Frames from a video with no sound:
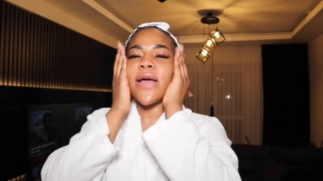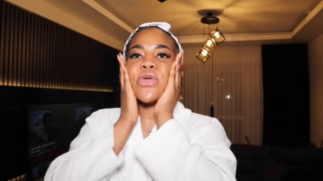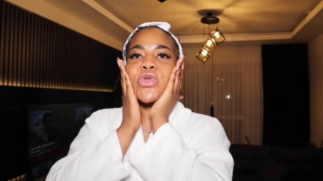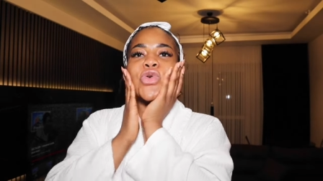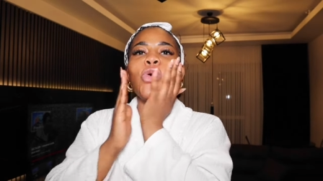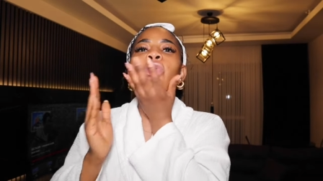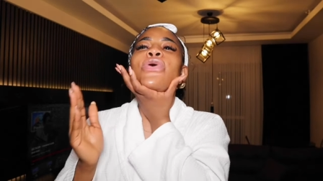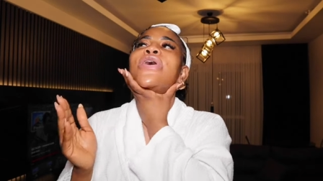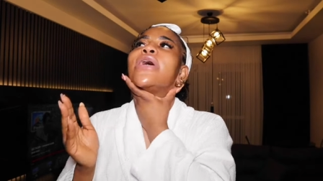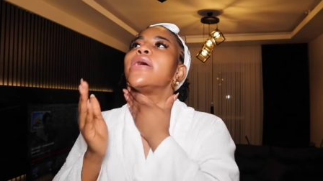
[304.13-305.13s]
are you
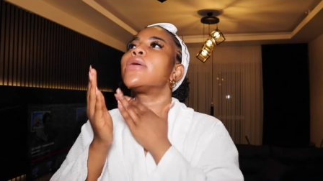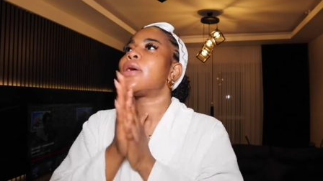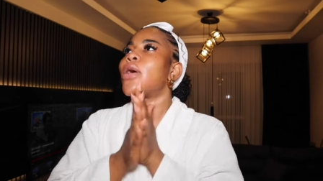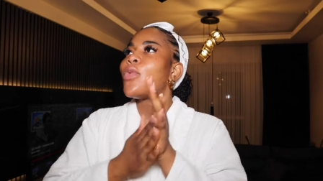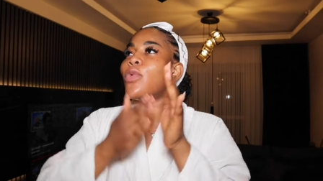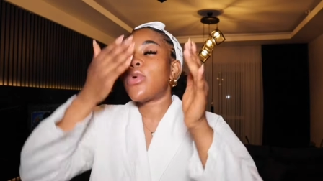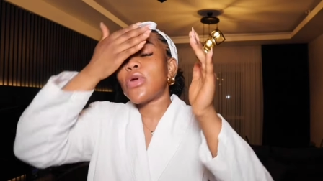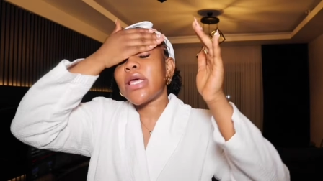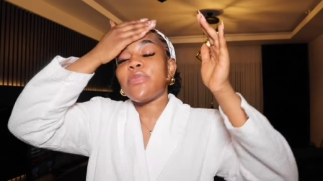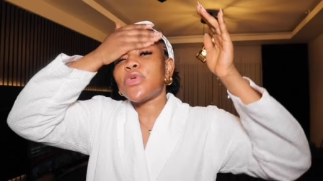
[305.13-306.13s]
sure we want
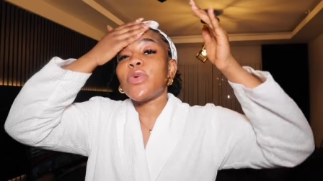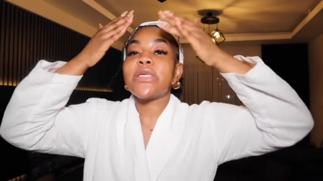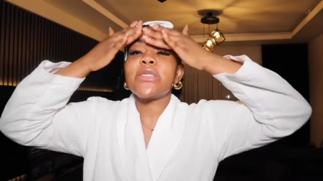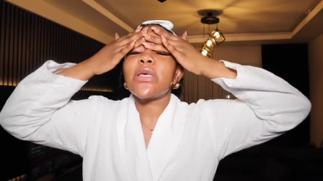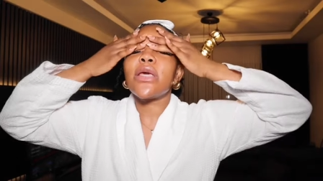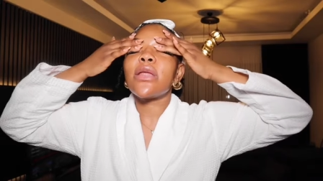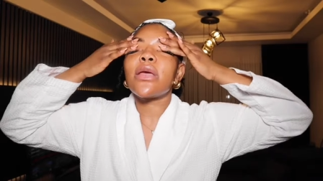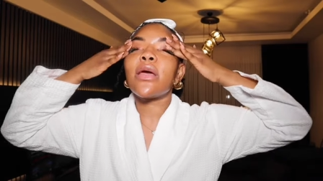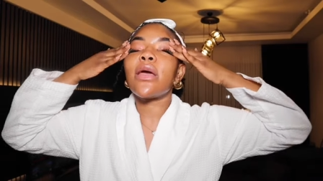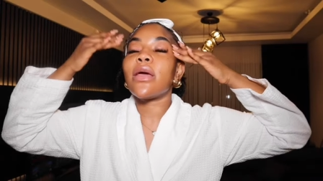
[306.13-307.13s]
to keep doing
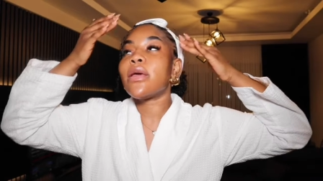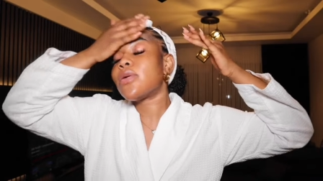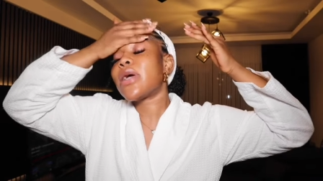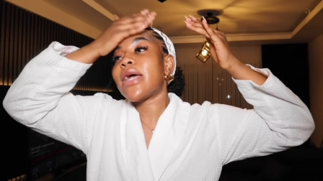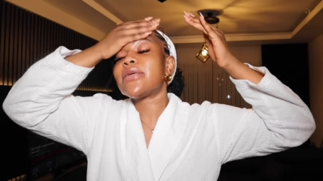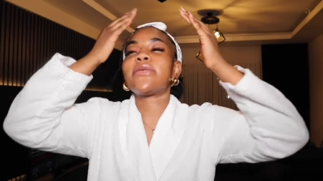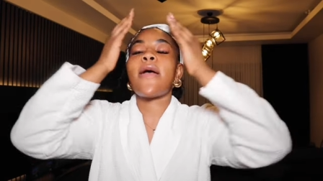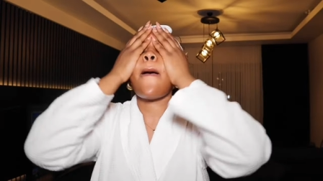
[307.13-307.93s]
skincare, you guys?